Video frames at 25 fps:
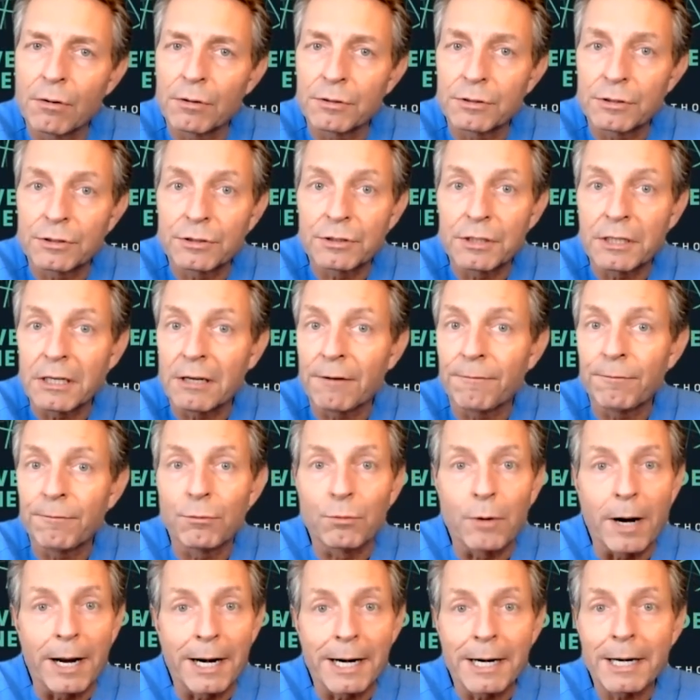It's just like if you
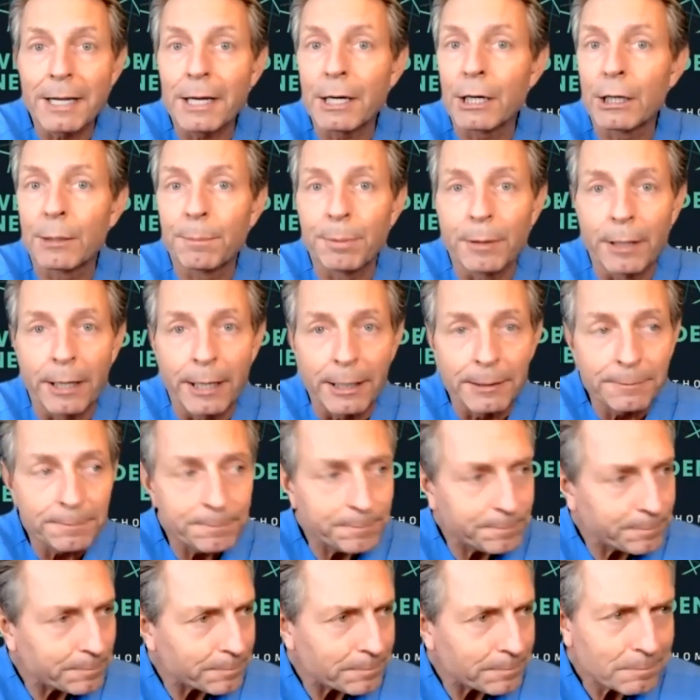ride on an airplane,
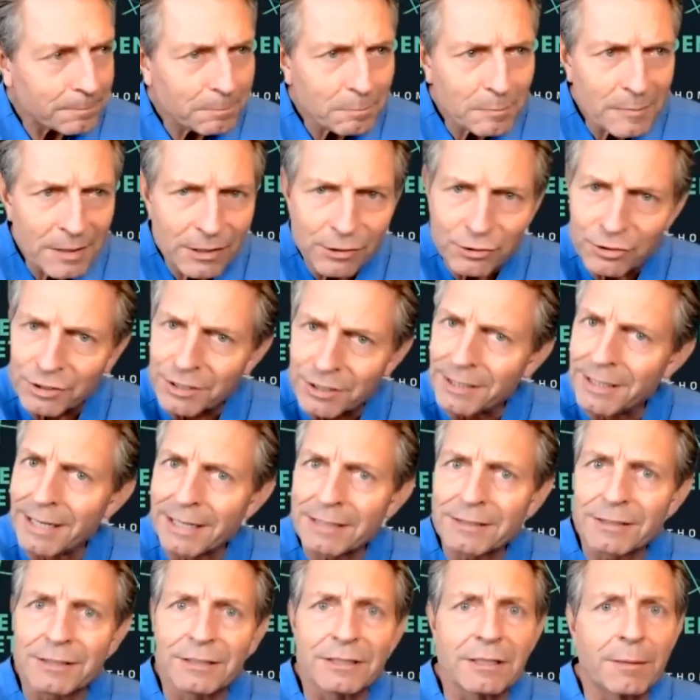you sit
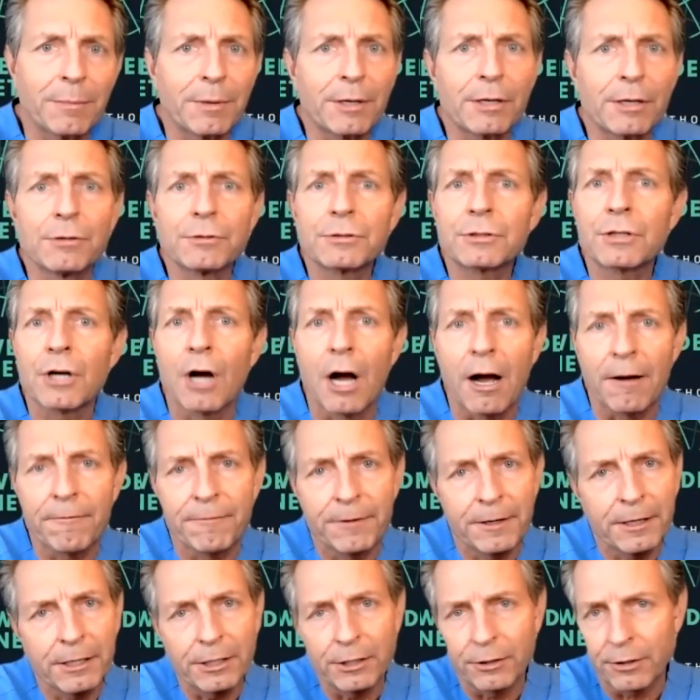next to somebody who's
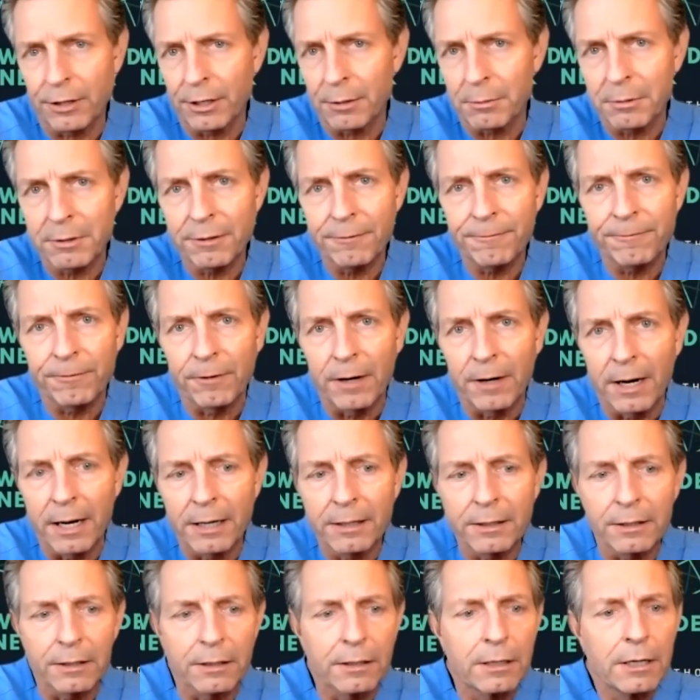coughing and you're there with a
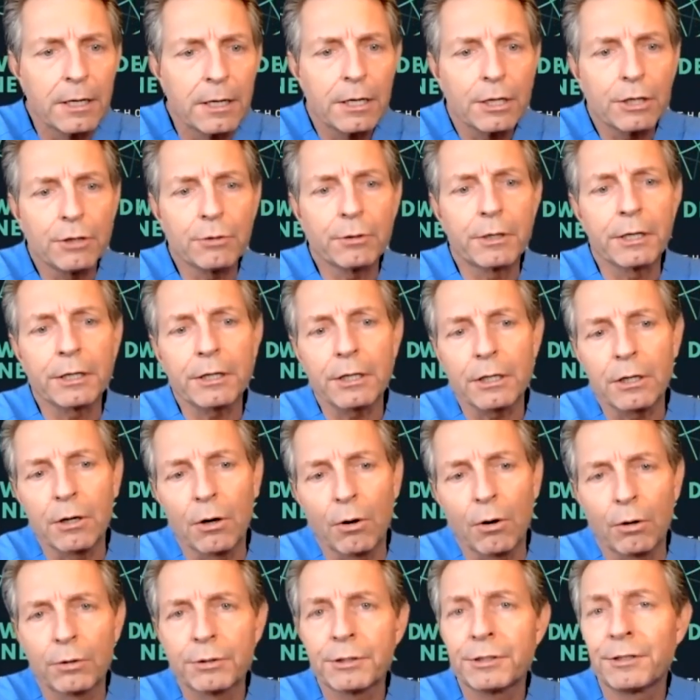friend and you get the
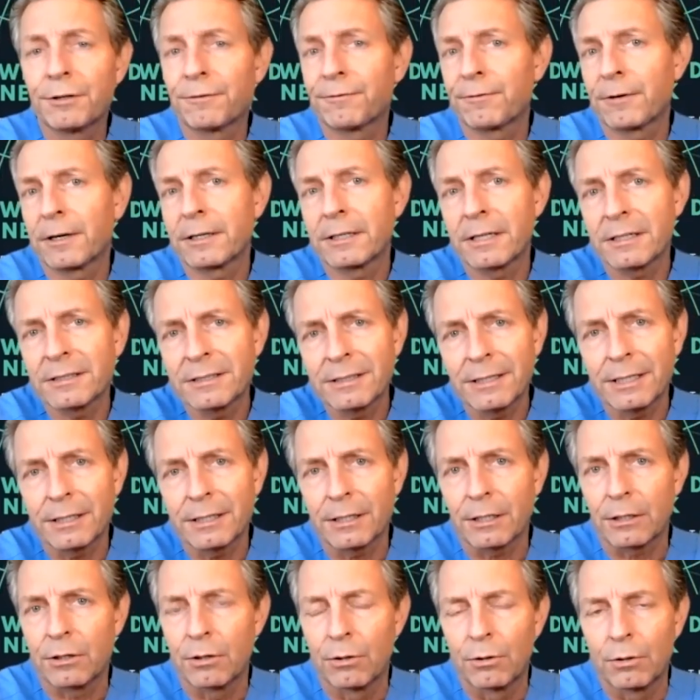cold and your friend doesn't get
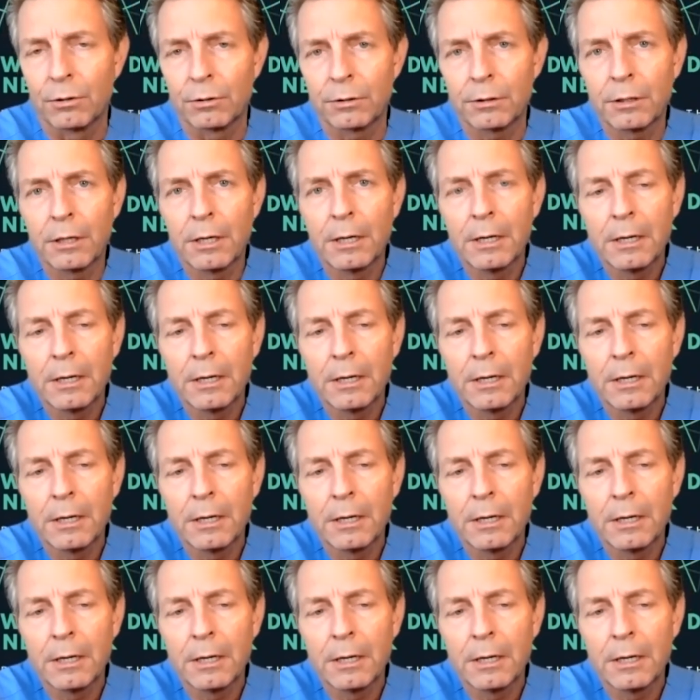the cold.